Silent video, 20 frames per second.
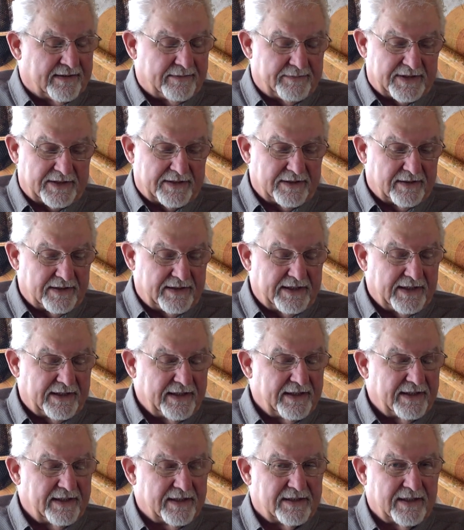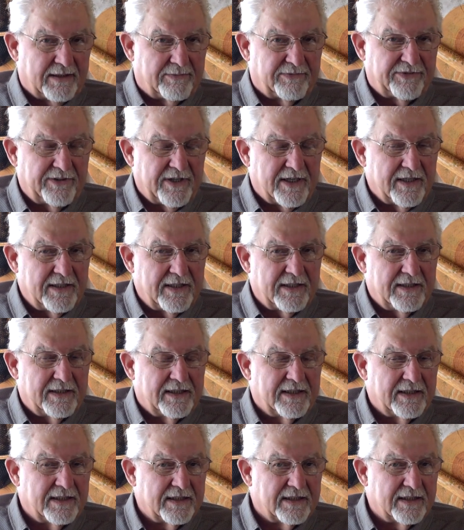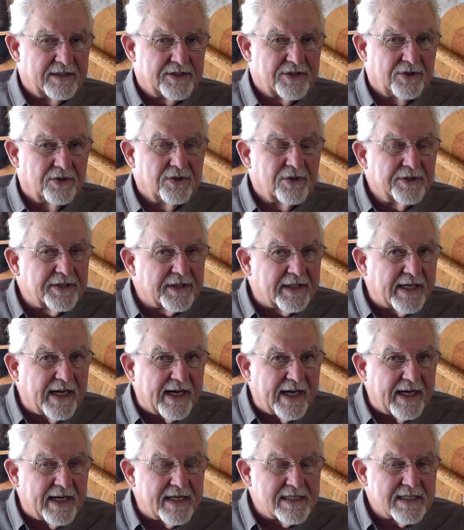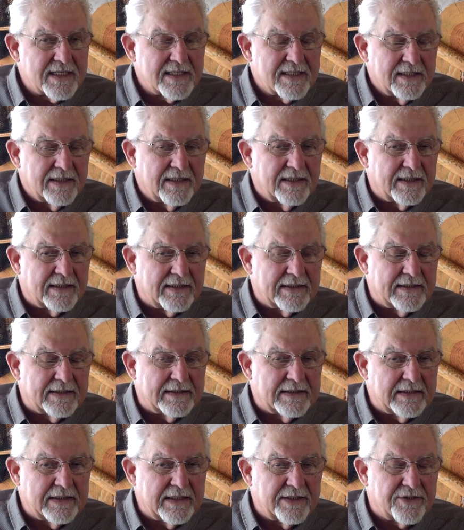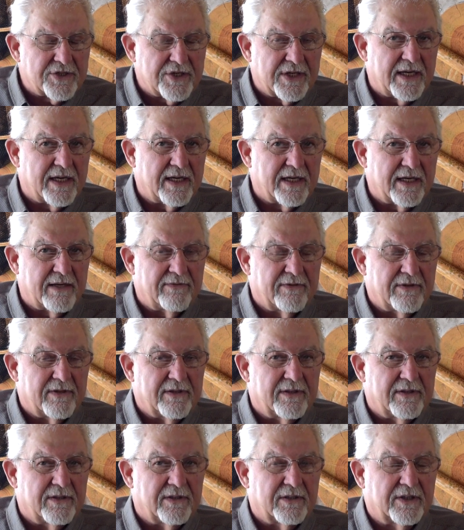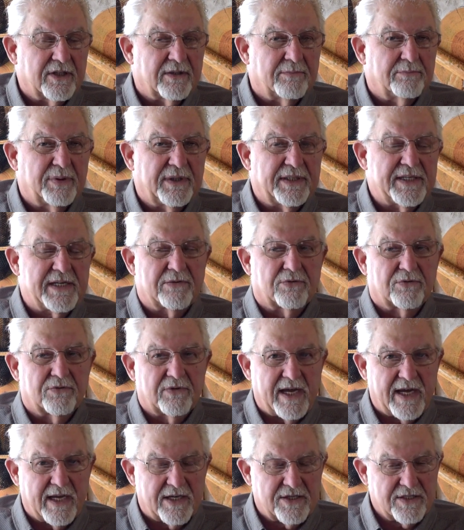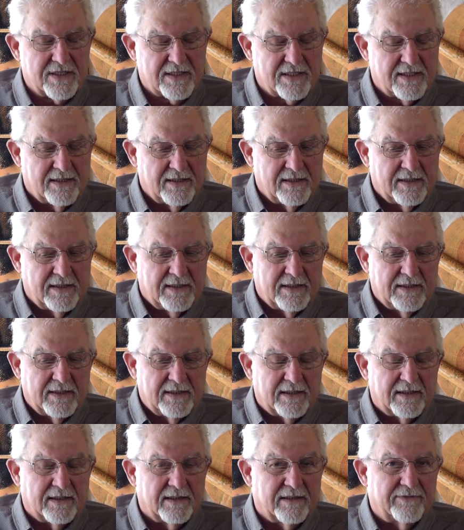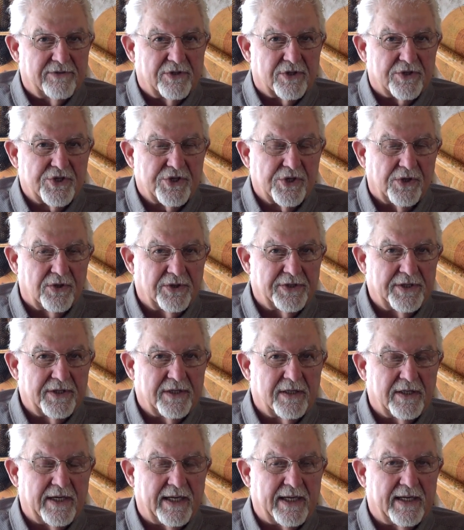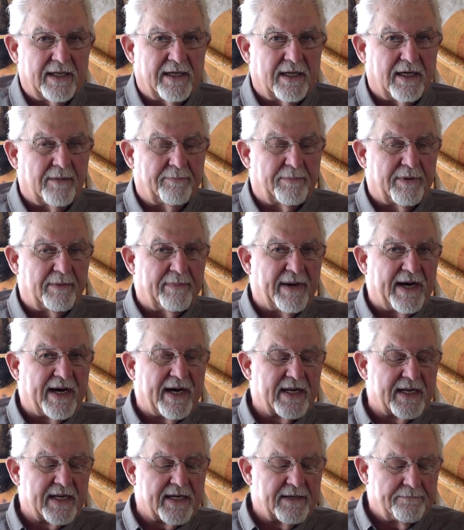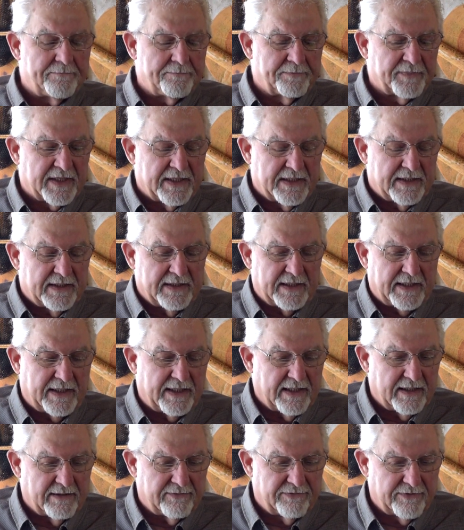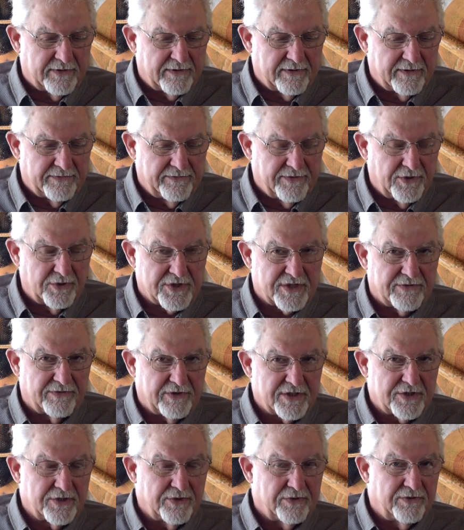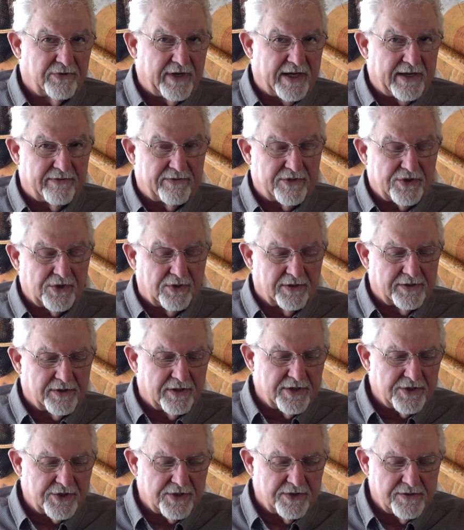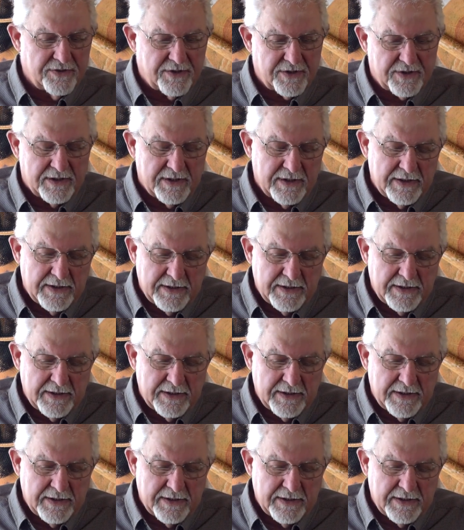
I'm just going to tell you this up front, us older guys, it's a complete rest of your shoulder and upper body. And for those of us who have shoulder issues,